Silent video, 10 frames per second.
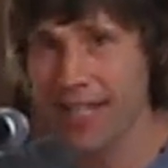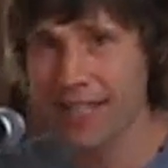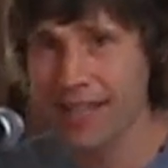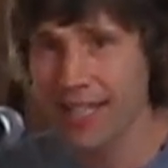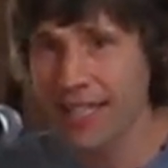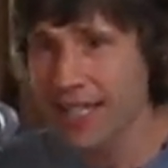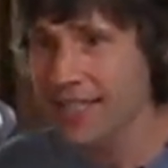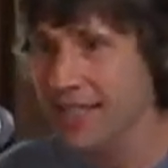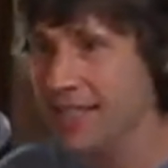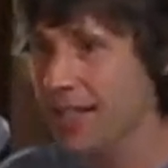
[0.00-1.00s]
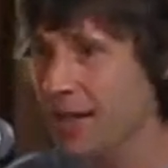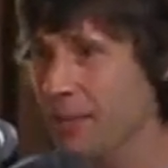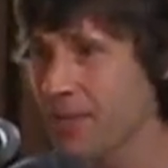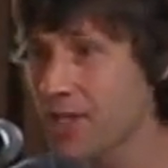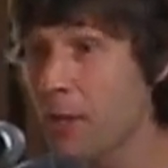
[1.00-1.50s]
And the thing is
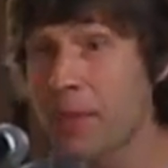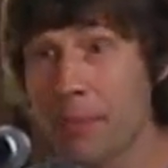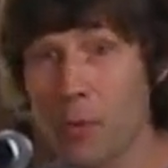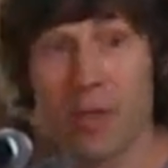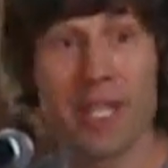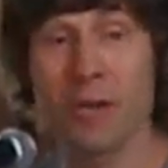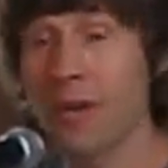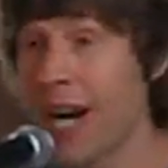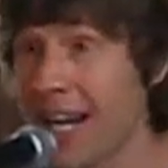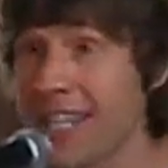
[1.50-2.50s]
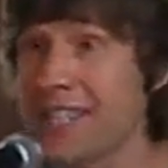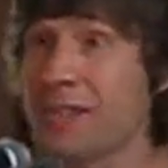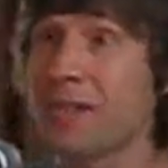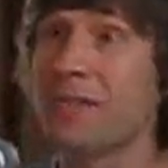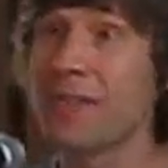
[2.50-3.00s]
some people really
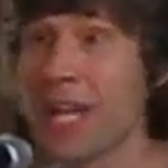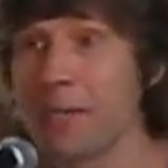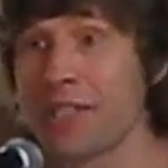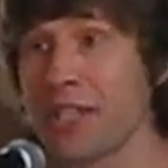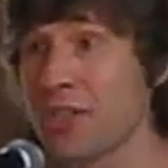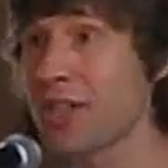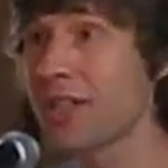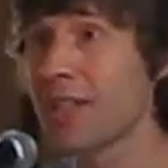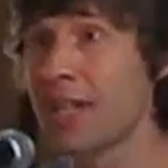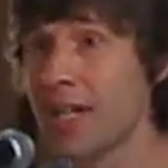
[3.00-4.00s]
rise for competition.